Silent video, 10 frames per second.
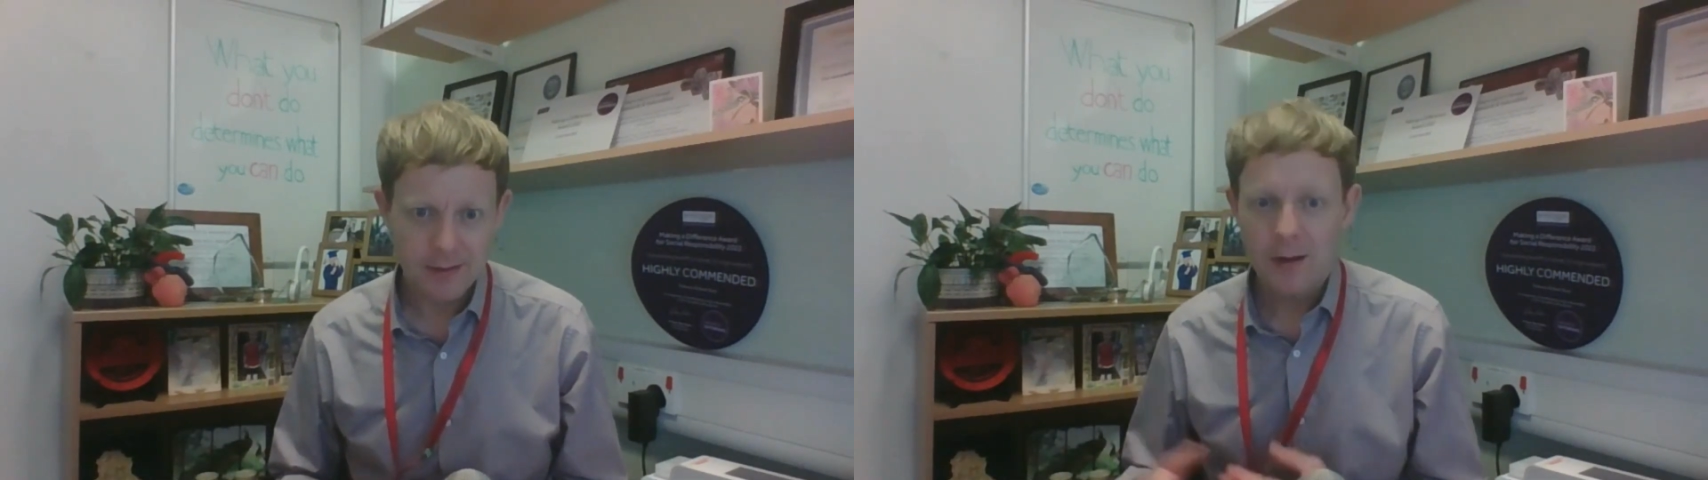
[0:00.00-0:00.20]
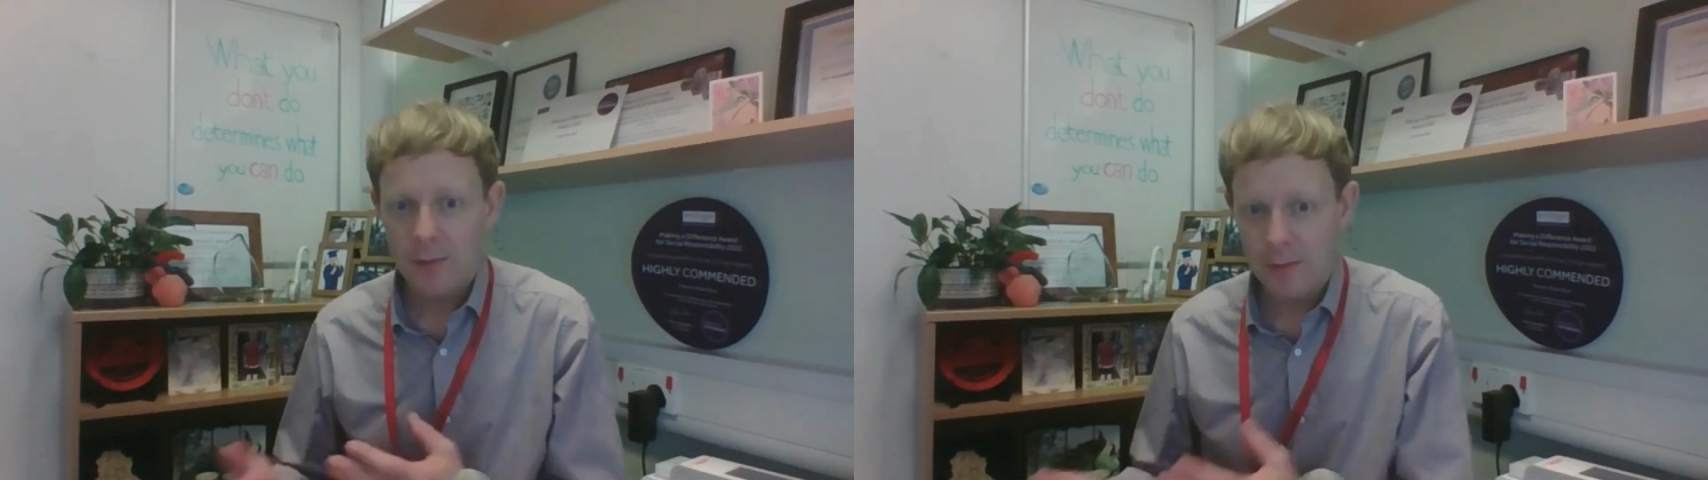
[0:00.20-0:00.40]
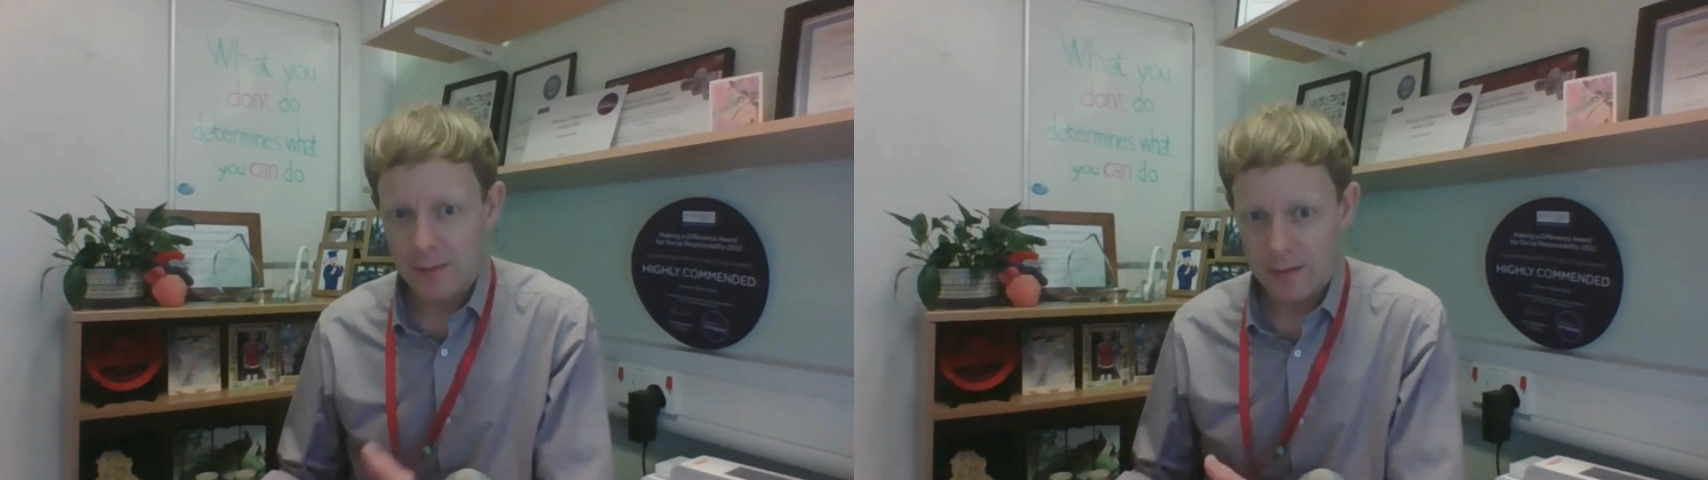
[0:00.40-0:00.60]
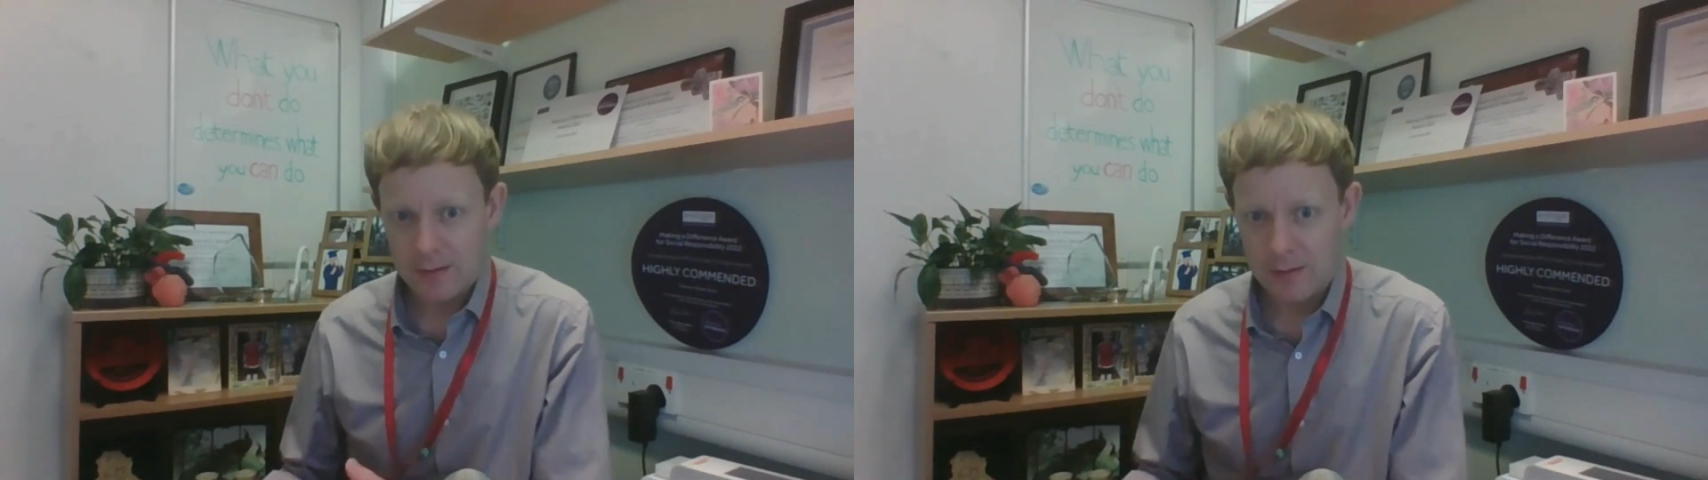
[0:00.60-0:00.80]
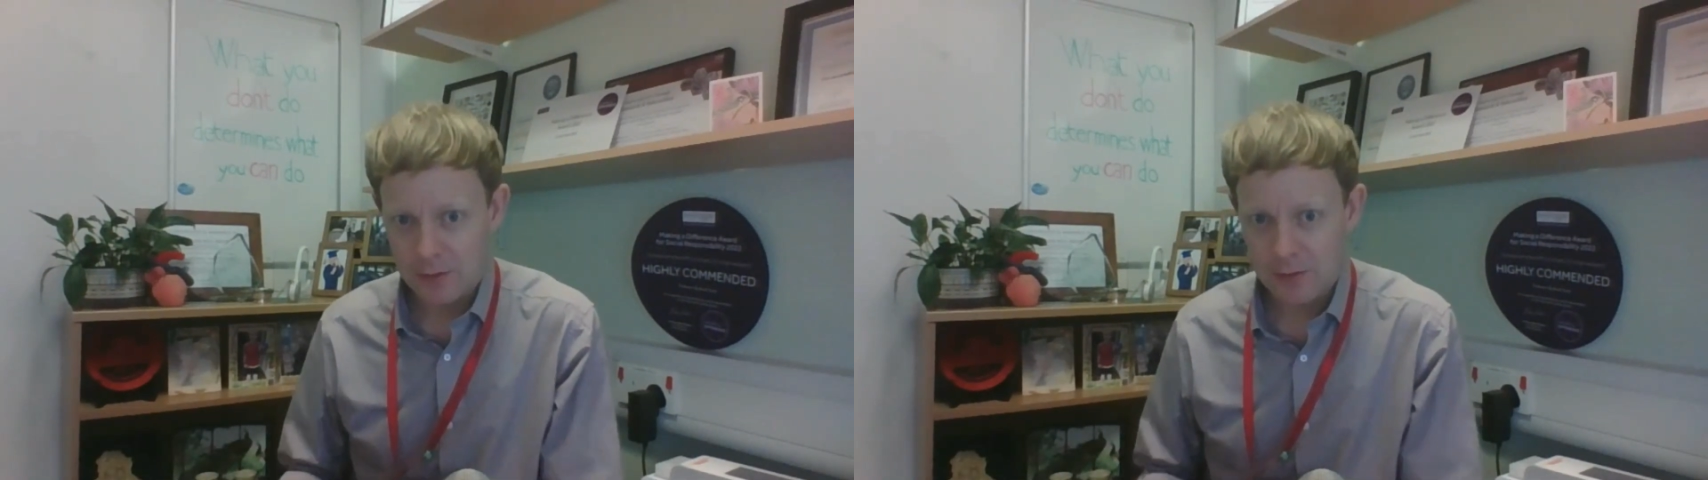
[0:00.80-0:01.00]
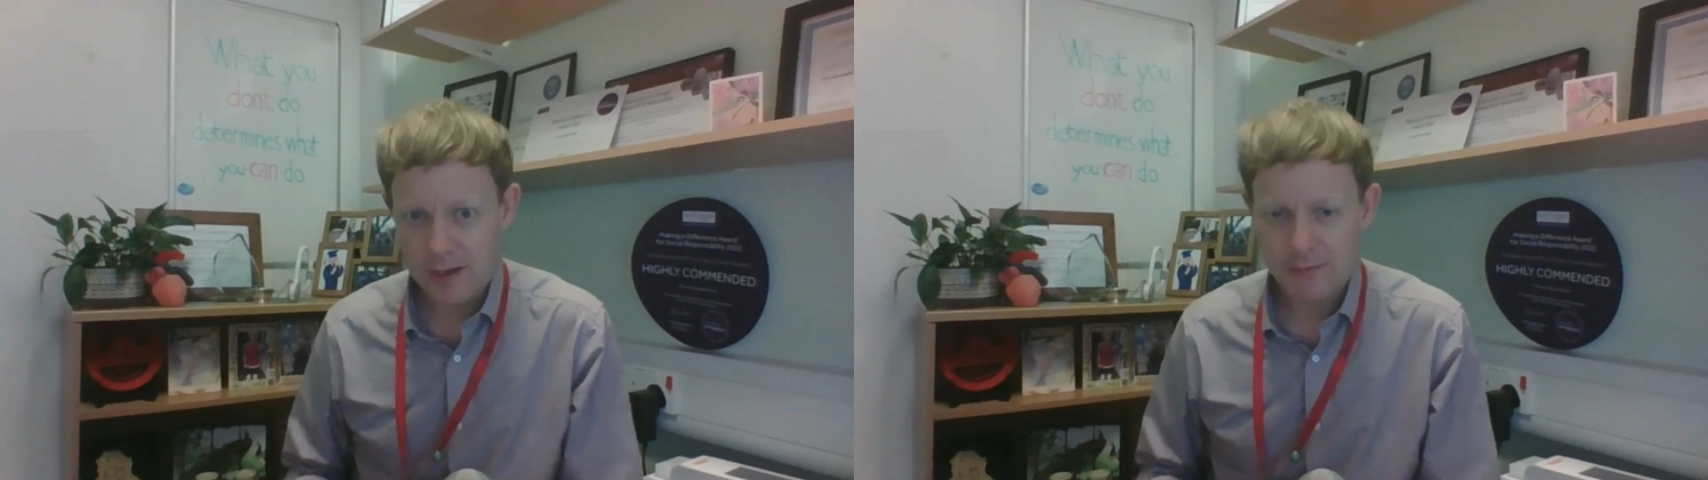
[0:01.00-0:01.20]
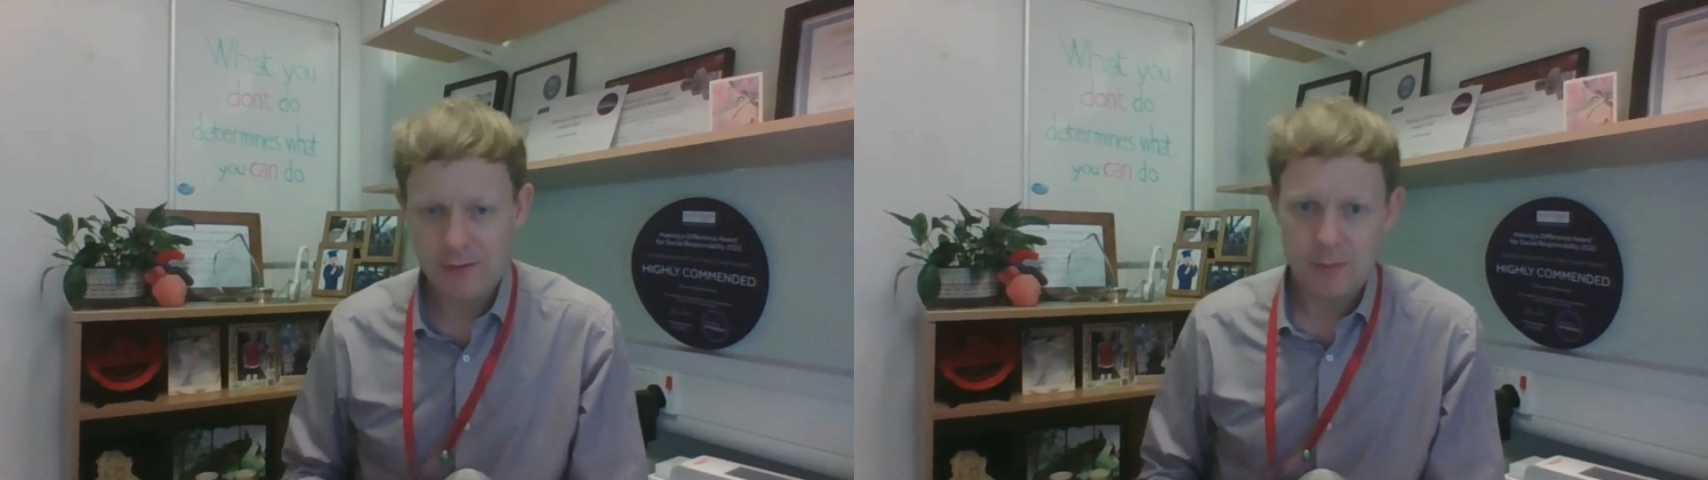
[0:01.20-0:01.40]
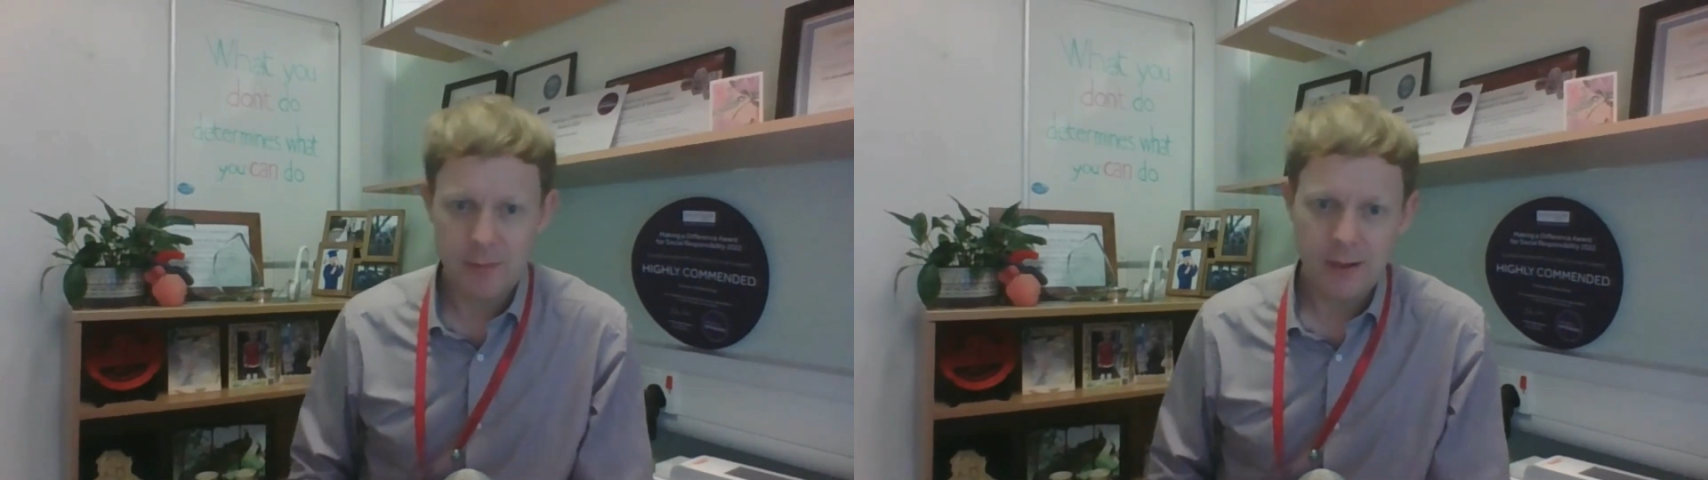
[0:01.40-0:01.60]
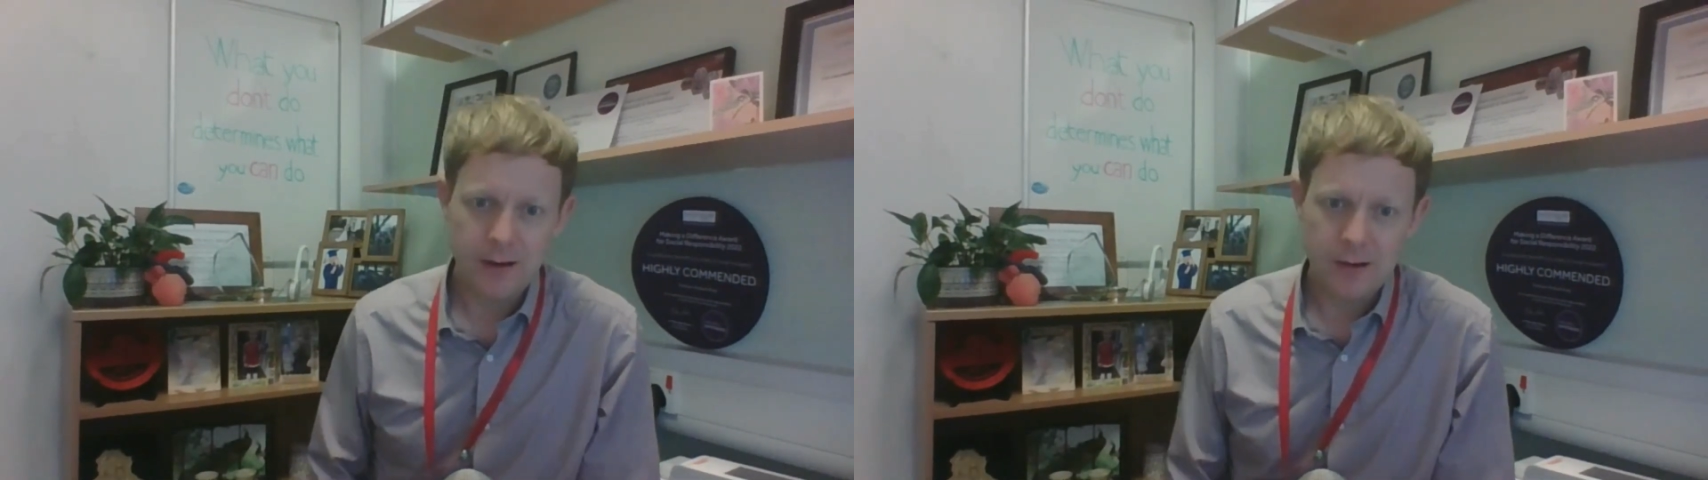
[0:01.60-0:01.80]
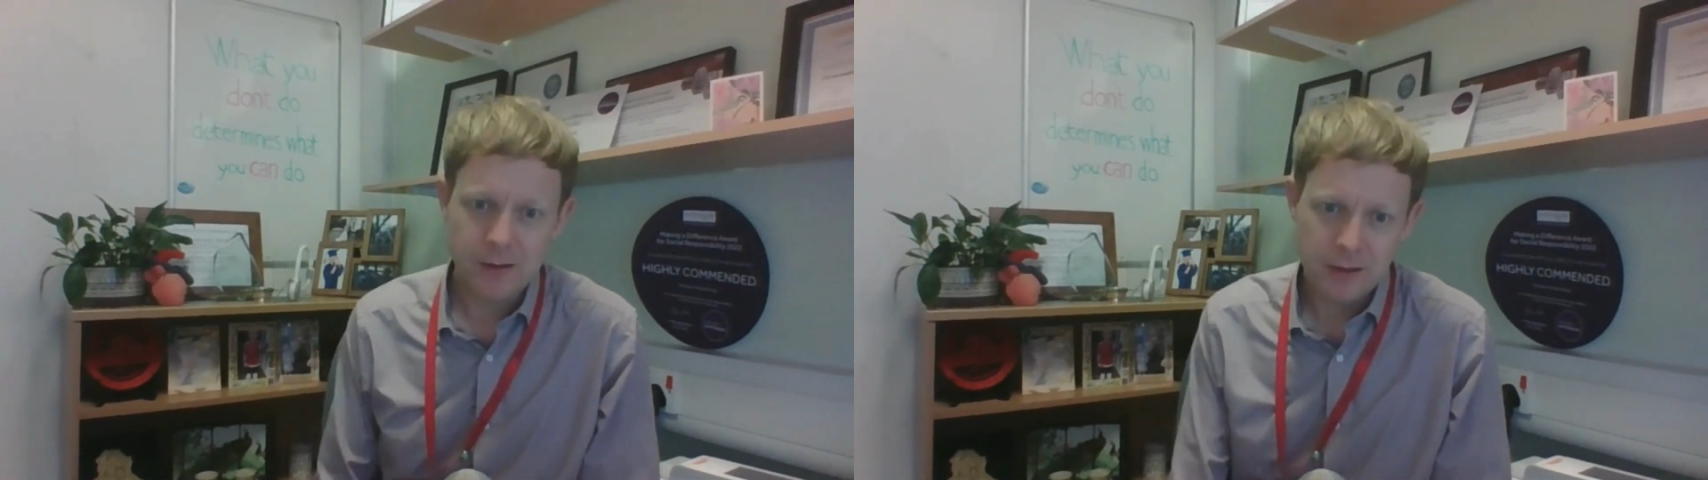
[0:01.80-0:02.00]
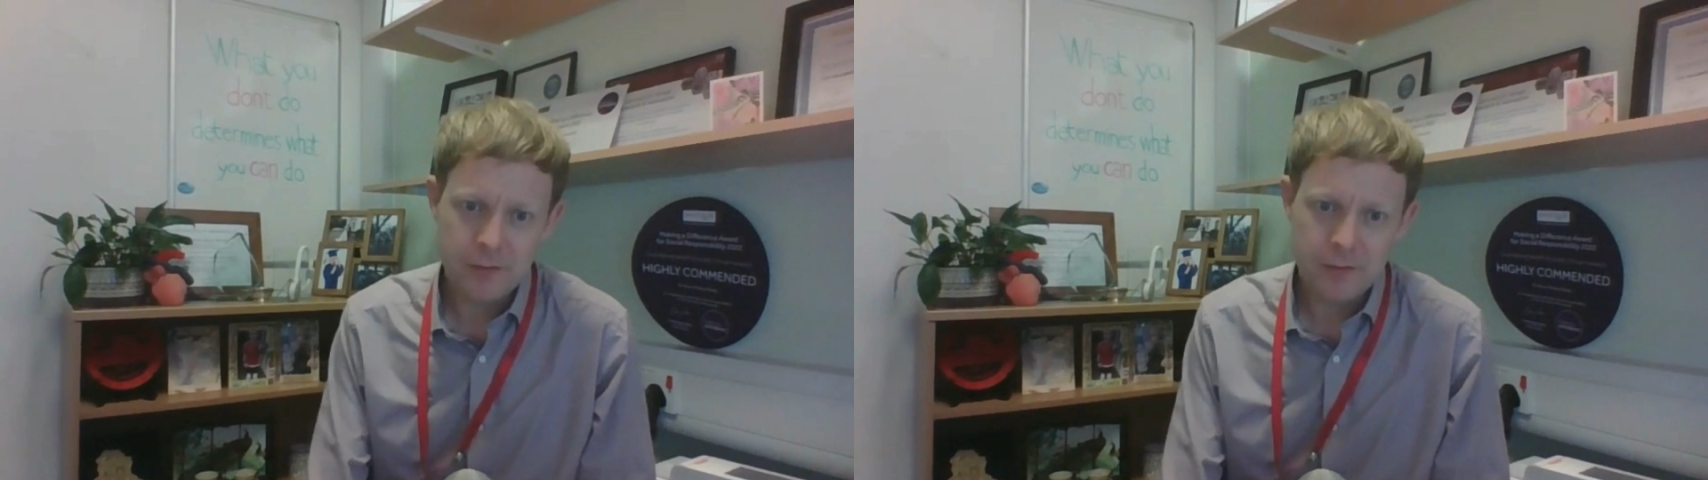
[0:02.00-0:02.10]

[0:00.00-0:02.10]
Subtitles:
that you're having a myocardial